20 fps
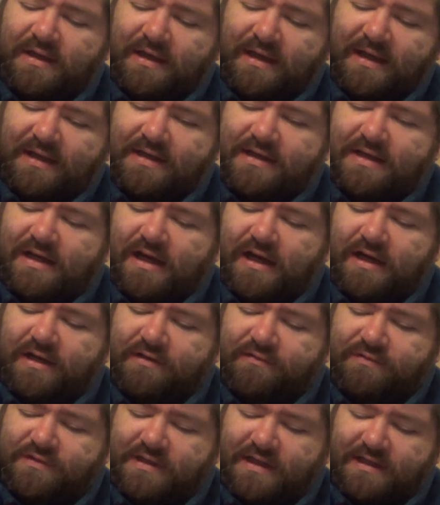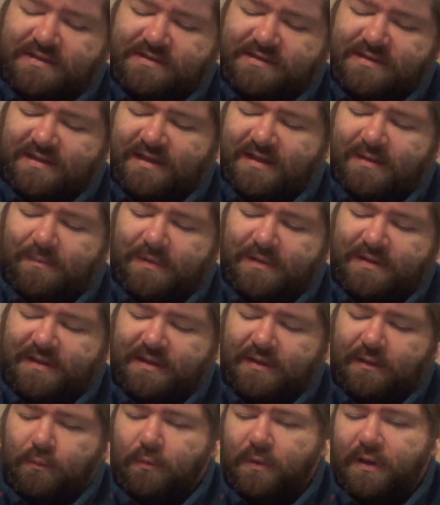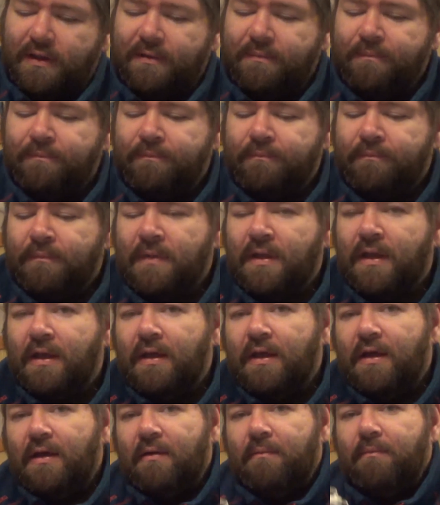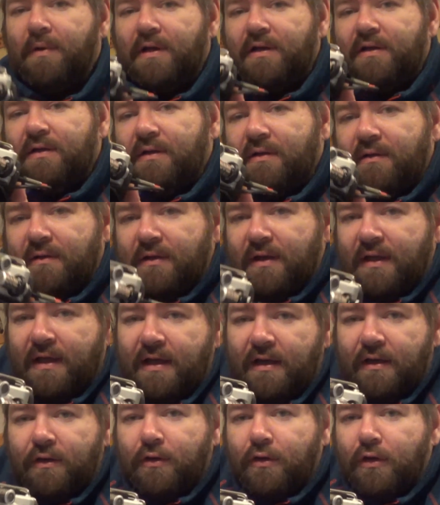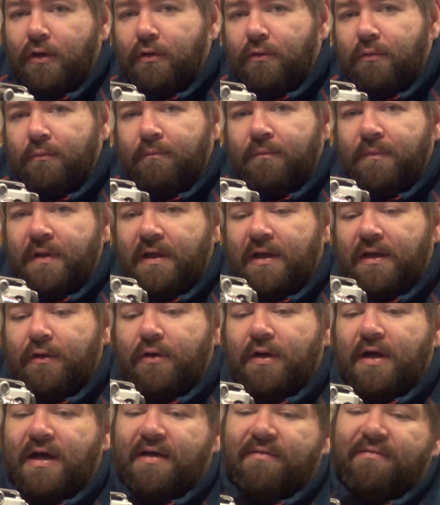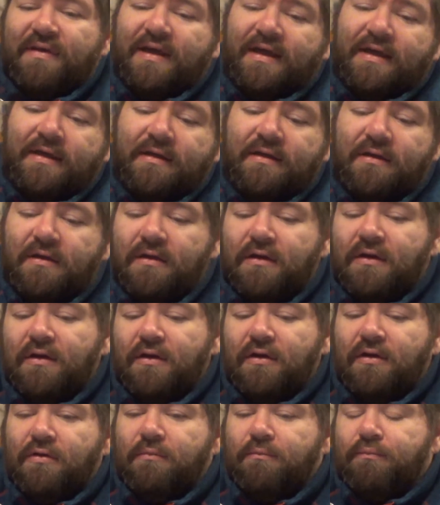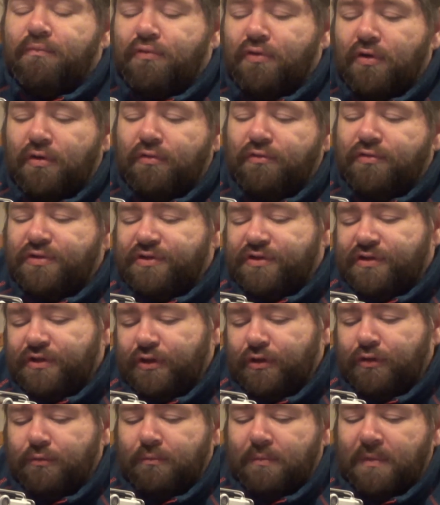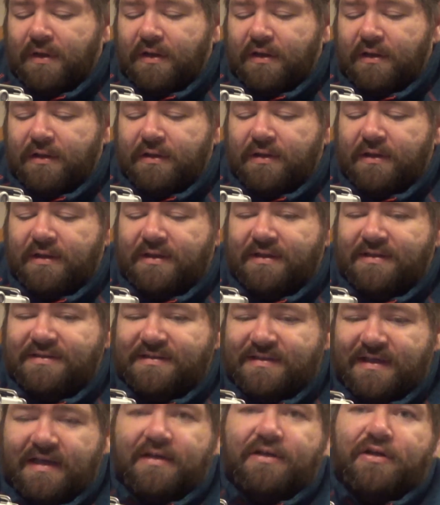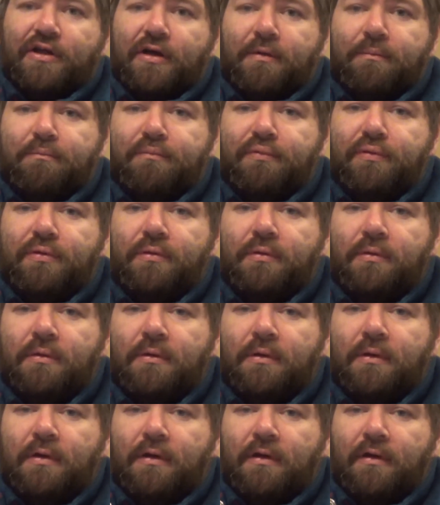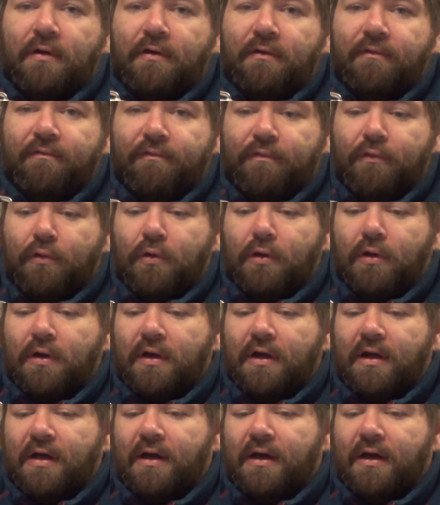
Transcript: it kind of gets a little bit in the way. But here you go. Here you have a prosumer setup for